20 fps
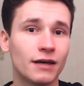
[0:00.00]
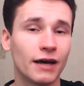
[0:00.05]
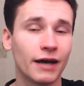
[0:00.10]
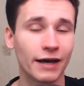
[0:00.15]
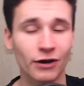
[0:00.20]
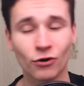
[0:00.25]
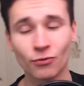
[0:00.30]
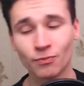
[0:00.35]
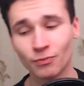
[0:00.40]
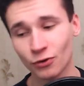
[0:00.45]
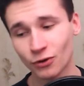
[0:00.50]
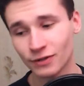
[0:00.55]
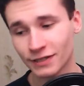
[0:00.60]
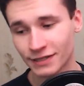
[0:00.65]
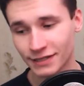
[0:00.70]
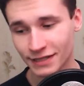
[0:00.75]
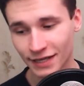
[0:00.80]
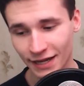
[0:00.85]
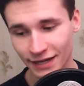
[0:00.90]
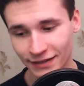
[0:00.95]
I hope you
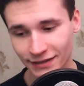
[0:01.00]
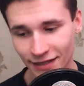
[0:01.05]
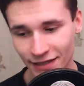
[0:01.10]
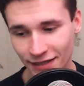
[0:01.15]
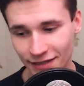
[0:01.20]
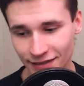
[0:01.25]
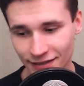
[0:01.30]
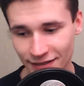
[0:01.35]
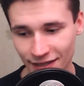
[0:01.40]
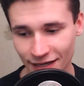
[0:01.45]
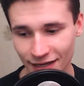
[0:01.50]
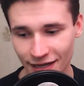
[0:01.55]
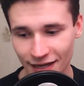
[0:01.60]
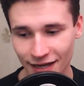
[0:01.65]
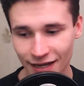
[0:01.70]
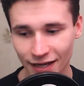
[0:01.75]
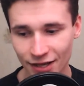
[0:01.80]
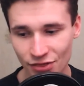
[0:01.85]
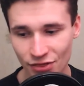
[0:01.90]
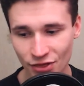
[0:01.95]
understand and uh,
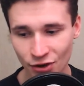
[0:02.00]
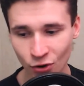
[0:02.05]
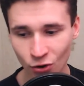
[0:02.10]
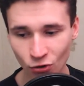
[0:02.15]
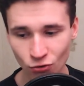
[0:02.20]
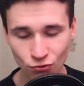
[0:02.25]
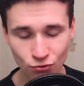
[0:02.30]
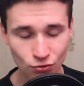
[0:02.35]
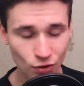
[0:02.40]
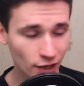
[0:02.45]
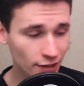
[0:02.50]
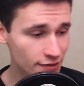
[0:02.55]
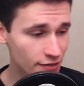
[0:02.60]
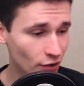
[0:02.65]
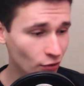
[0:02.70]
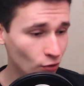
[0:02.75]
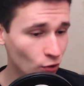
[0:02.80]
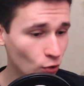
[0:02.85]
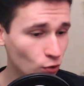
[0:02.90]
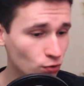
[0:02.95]
the all the
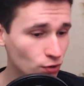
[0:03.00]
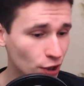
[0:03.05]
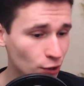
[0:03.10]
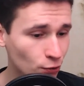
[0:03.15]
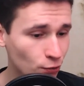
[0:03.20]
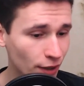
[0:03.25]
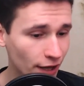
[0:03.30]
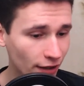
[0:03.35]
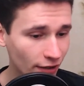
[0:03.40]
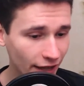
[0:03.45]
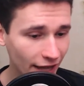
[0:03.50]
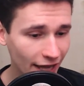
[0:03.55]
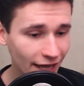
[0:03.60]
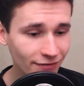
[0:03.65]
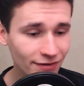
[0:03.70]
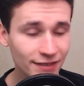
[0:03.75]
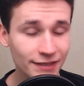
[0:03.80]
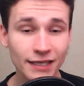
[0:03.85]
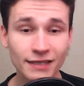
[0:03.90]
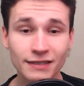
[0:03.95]
owner will have
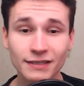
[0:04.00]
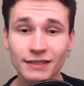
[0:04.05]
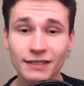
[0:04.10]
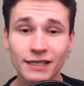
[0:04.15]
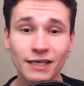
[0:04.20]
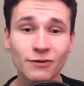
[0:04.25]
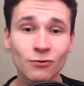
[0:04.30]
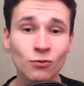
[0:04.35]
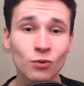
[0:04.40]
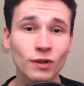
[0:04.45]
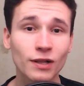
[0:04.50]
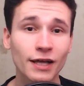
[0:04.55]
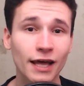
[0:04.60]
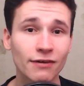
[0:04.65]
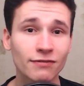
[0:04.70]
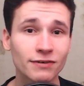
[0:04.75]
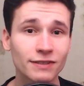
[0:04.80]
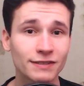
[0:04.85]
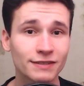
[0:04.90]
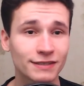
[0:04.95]
it and he will
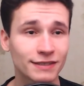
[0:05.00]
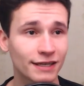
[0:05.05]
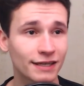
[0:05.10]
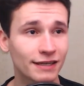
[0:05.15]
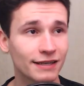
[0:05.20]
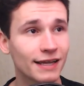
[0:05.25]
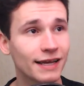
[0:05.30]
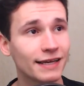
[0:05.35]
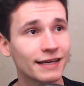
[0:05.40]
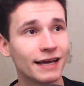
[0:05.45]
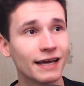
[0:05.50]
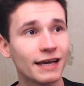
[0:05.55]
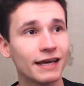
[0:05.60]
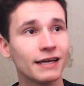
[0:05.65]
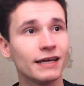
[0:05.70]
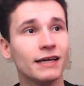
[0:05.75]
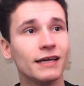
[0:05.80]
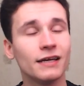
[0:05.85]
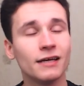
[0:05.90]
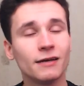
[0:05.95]
have it uh, like a
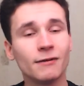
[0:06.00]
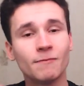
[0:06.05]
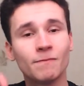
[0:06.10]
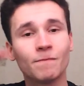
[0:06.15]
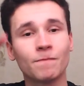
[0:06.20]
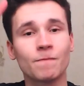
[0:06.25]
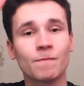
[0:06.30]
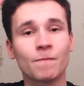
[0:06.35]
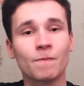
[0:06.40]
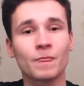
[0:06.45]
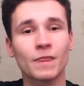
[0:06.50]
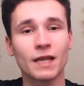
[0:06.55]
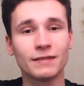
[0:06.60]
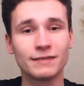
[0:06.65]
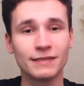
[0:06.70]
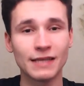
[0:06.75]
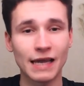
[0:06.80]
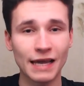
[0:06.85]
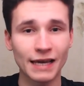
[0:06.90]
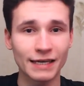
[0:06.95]

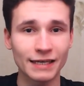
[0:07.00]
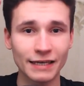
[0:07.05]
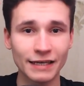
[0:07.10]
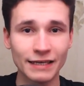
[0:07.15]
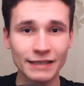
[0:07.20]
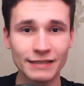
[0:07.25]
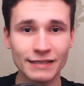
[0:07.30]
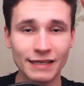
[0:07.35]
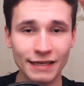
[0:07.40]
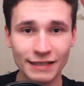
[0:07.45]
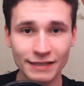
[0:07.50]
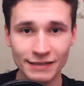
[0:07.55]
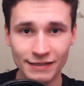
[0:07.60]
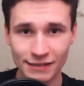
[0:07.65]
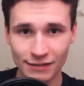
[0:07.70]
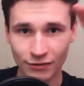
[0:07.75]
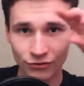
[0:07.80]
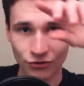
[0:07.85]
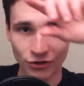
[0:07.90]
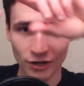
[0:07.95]
tag in
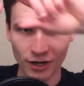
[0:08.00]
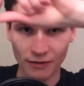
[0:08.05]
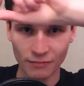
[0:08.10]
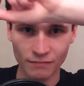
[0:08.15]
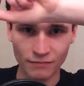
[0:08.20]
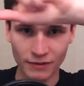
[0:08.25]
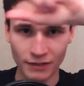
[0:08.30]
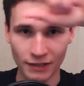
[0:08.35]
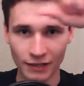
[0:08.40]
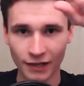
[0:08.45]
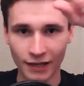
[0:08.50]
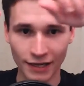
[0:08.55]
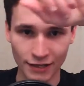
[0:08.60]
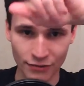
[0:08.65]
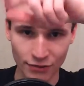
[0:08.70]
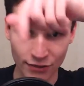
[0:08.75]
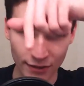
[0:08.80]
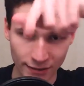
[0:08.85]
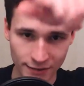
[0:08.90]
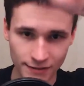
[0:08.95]
Instagram
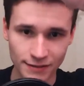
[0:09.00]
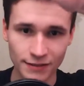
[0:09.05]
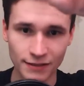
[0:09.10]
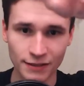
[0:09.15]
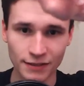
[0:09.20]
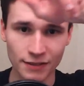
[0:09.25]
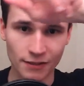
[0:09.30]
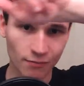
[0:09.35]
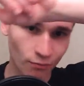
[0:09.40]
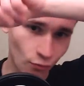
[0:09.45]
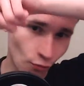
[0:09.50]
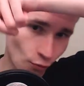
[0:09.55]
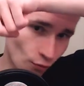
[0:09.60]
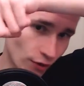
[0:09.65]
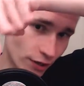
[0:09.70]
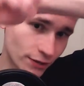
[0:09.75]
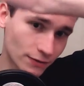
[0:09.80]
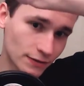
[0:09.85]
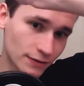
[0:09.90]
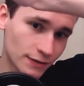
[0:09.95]
like this
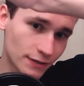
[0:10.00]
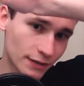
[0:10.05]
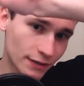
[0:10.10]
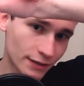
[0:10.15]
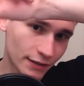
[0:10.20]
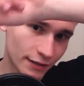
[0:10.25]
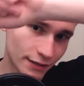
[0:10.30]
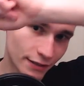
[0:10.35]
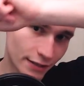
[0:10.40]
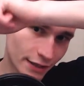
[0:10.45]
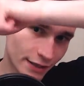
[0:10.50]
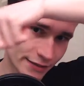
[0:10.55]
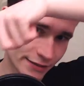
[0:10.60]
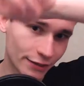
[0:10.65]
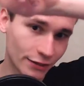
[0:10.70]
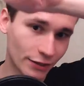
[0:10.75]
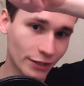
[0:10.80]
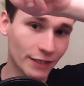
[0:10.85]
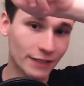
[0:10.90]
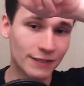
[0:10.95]
point yes
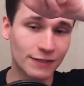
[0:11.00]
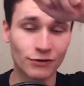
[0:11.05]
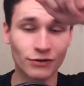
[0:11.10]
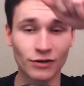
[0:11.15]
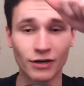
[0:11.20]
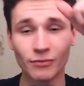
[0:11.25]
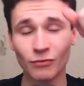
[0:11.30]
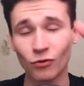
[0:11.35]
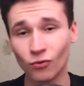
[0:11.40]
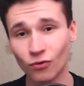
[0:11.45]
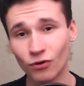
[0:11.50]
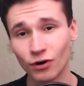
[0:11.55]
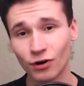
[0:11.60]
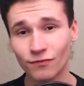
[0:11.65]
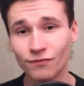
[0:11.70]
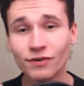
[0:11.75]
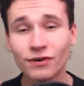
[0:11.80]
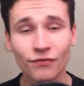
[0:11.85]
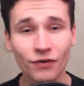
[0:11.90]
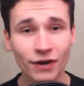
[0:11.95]
in Instagram or
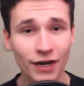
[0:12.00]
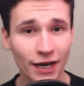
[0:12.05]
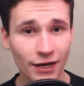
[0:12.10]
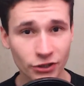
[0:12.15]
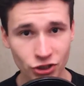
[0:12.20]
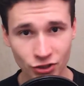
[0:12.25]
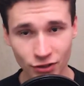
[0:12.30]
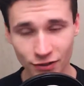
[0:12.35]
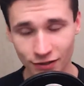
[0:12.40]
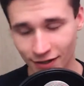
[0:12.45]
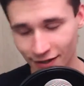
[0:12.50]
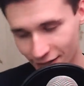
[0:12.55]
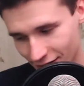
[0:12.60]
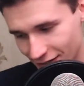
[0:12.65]
verification